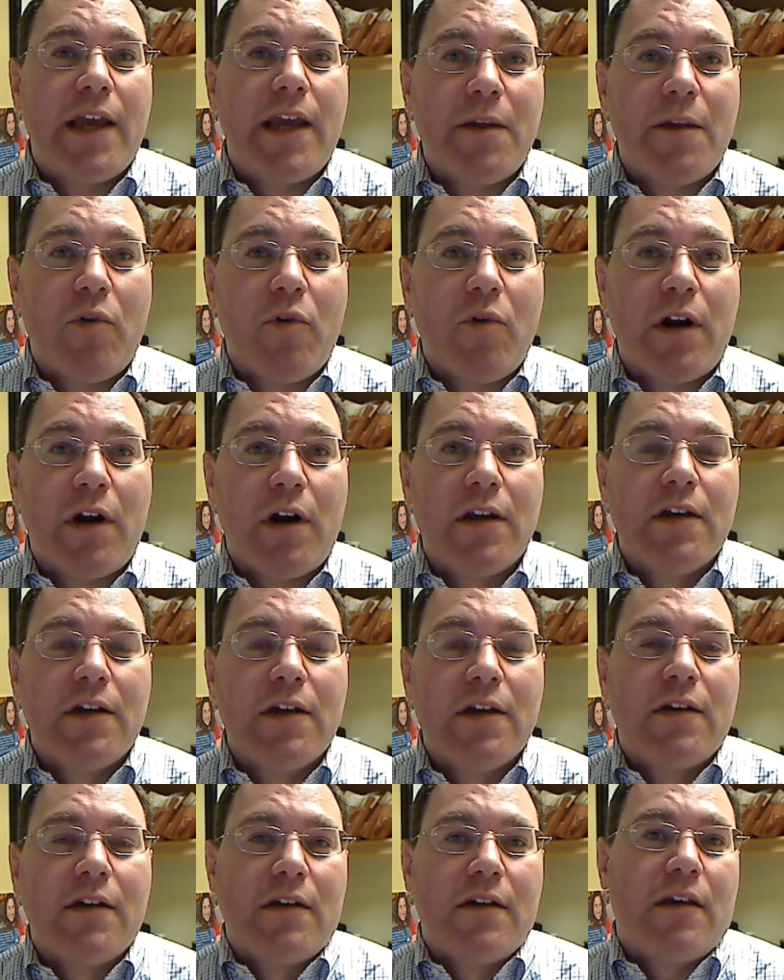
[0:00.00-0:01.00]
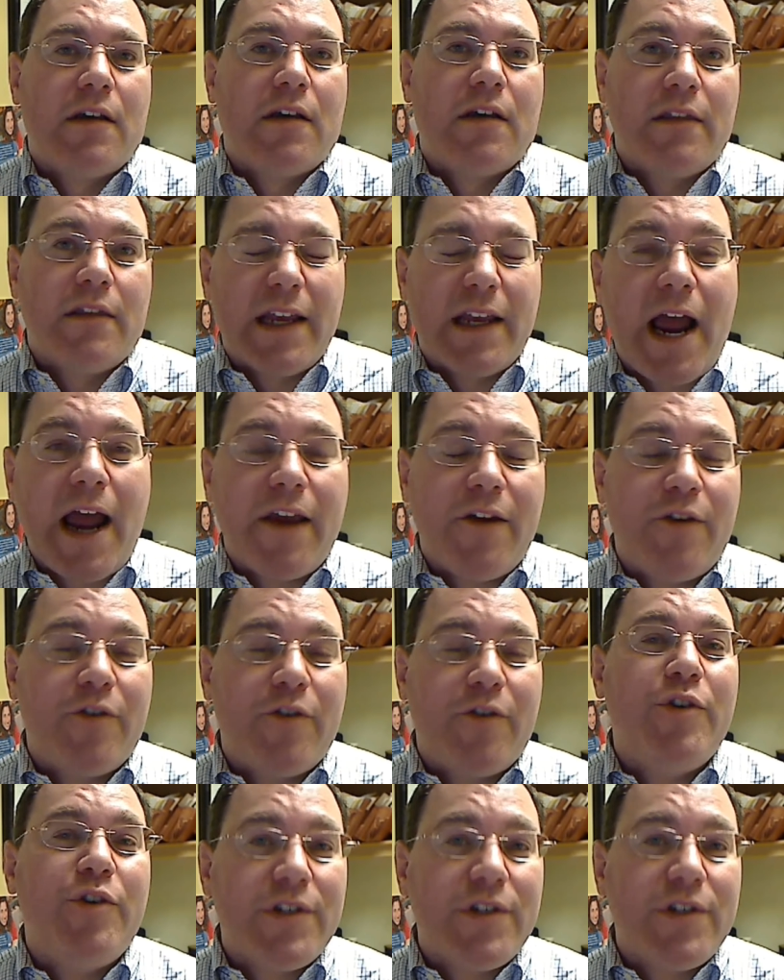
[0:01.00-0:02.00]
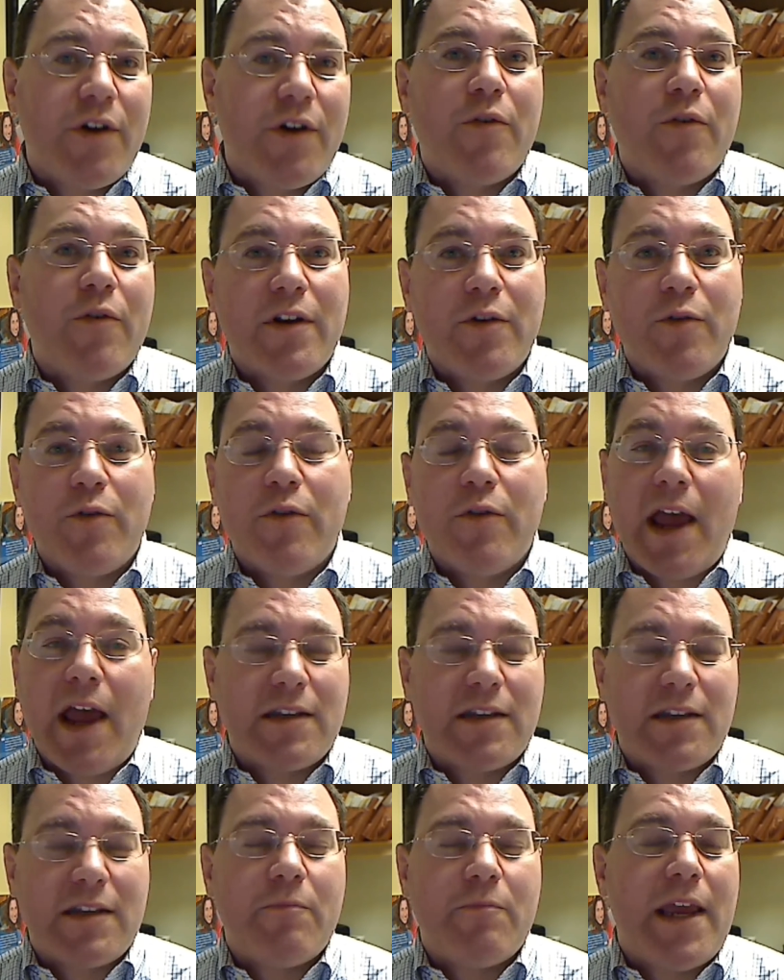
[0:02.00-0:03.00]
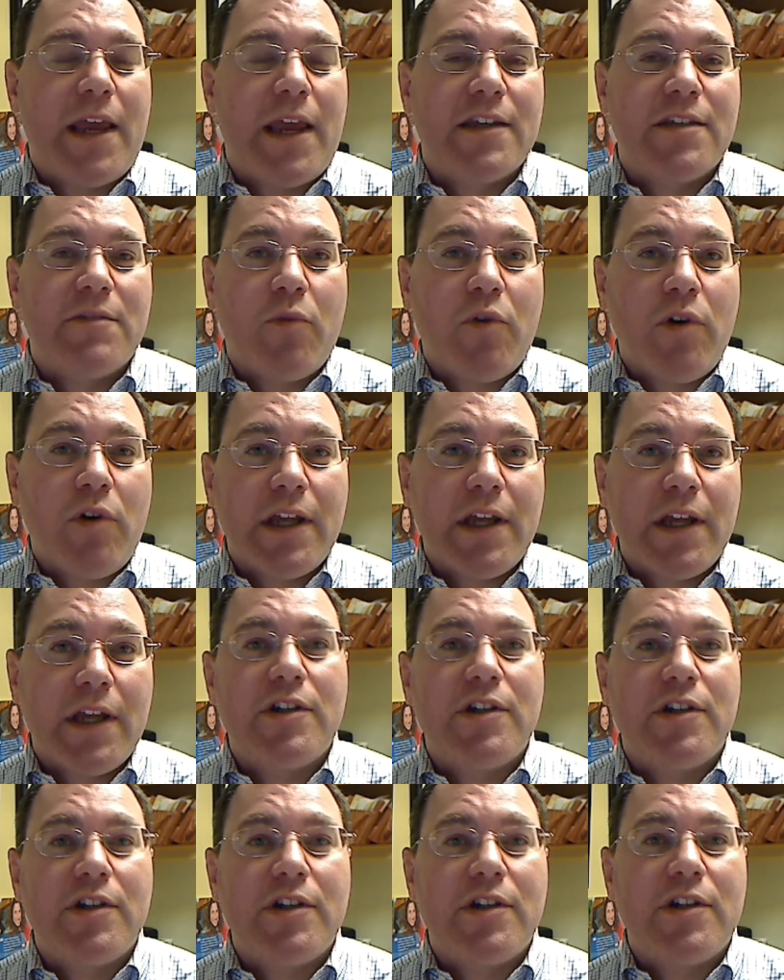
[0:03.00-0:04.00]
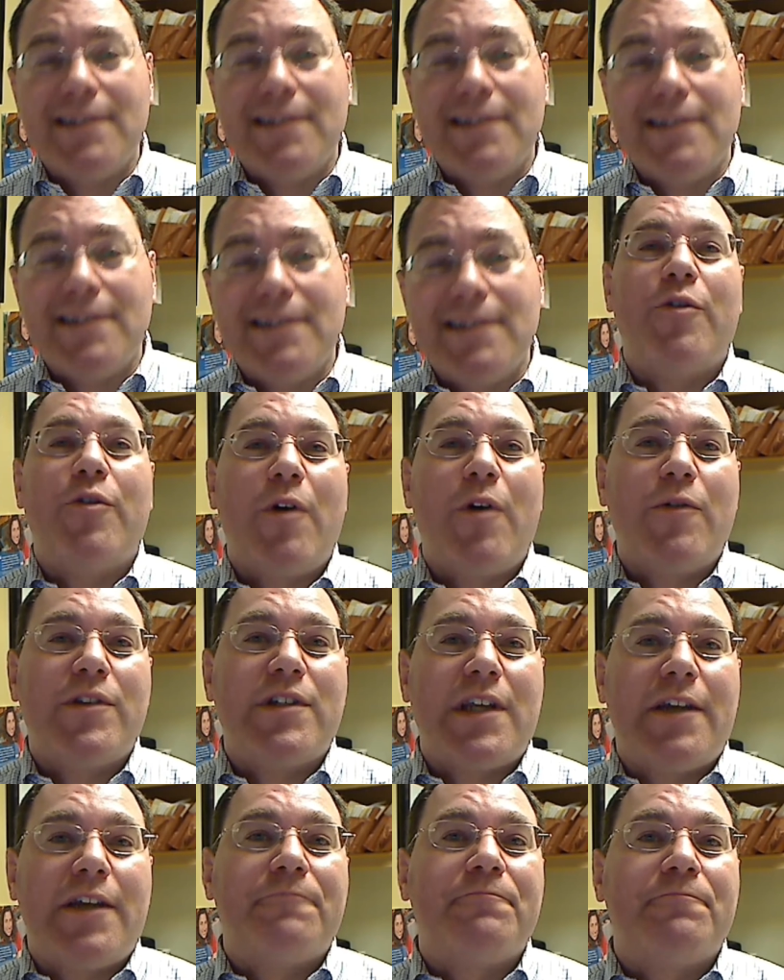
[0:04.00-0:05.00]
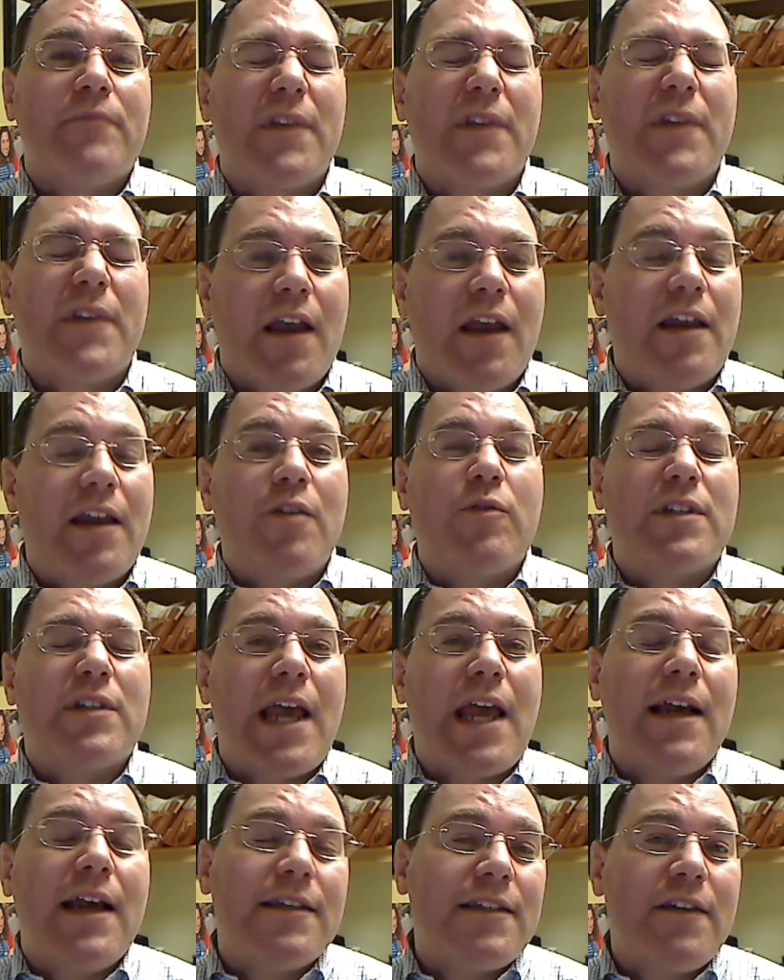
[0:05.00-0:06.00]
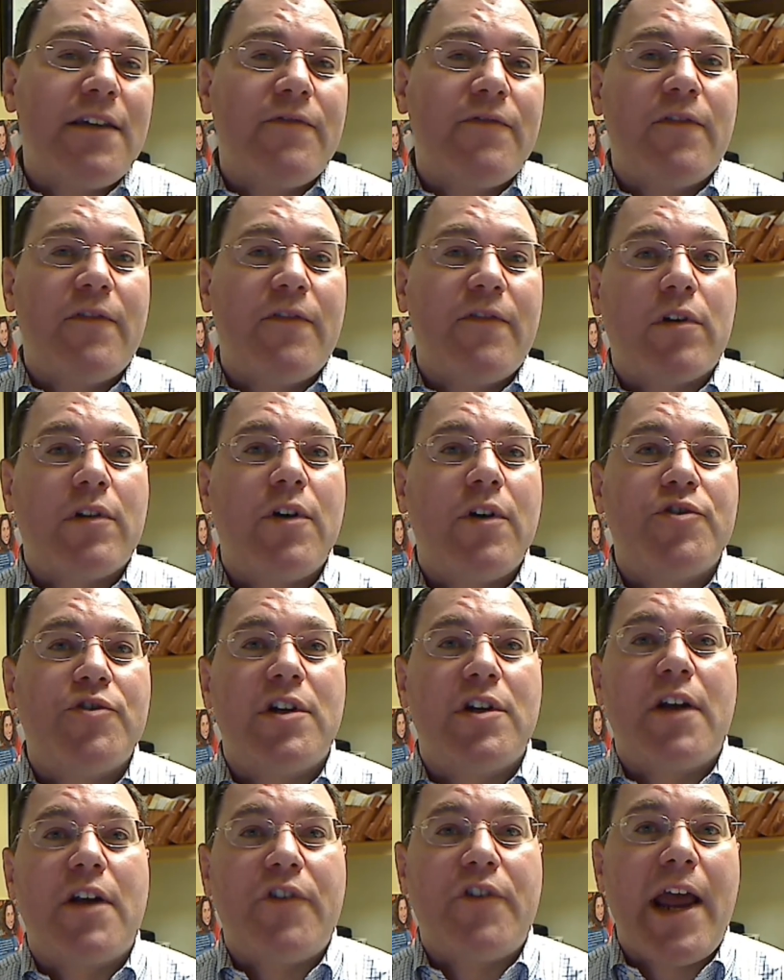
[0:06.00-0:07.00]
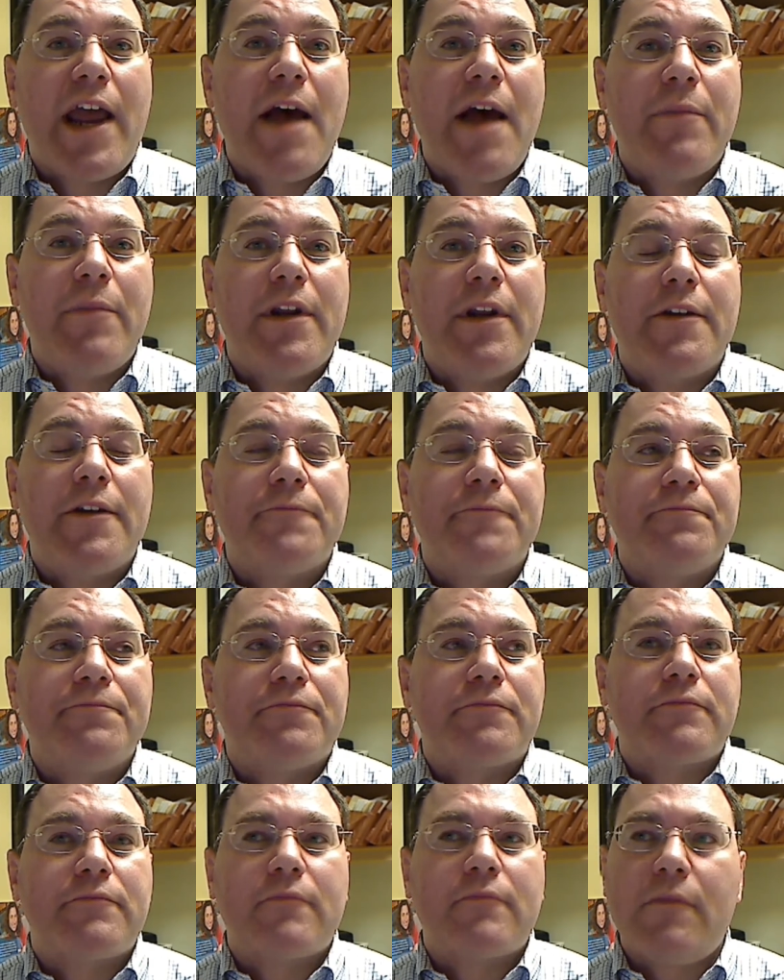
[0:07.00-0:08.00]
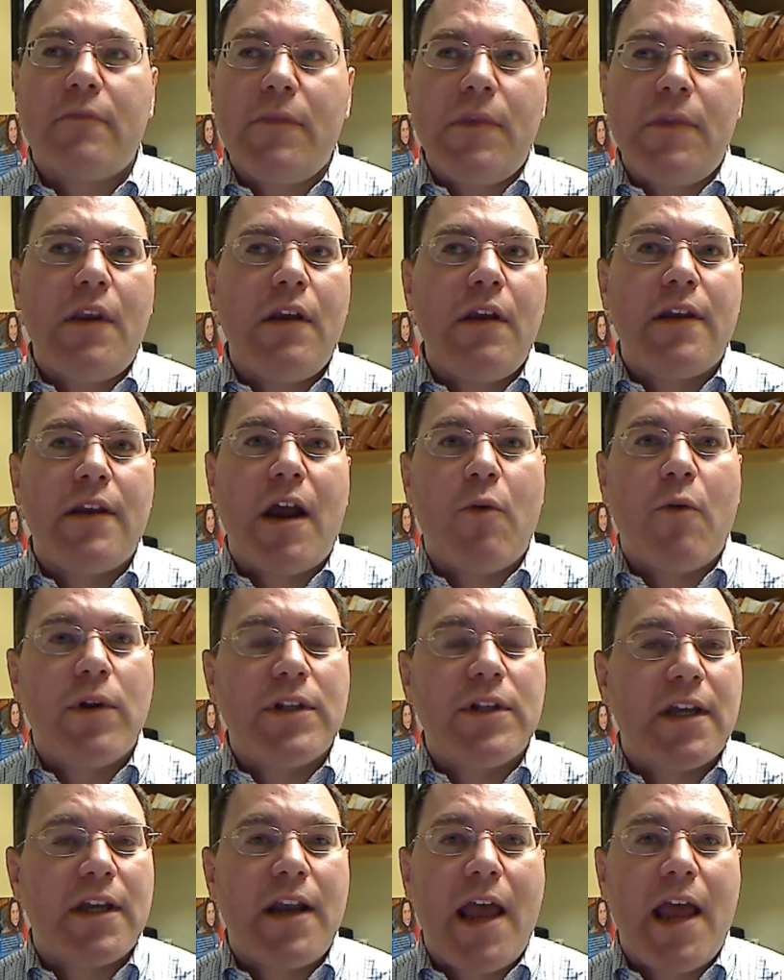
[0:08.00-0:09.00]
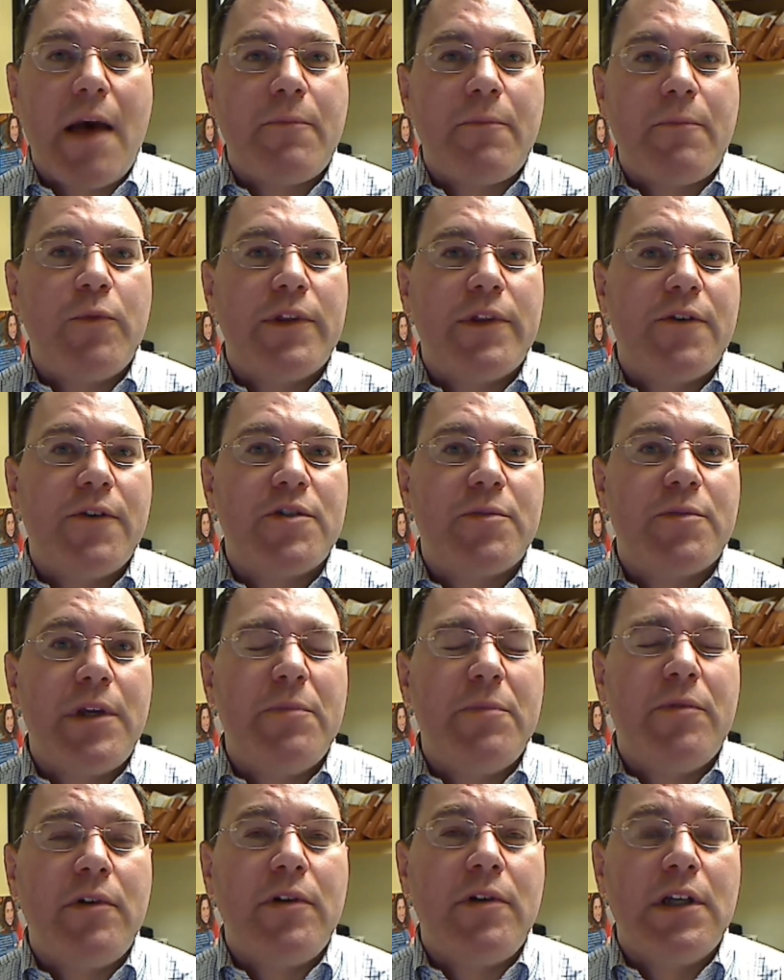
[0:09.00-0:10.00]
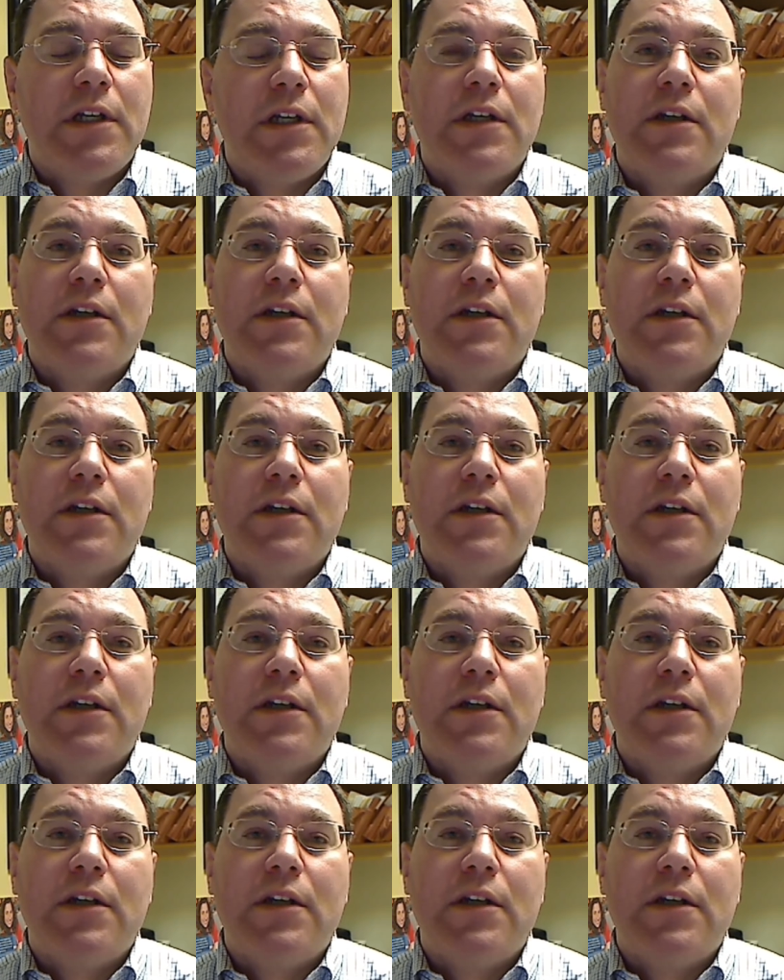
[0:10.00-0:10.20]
anymore. The guy who used to own it, who hasn't paid his mortgage, he's the one who owns it. And it was as if the foreclosure never happened. Now, what's going to happen with those people?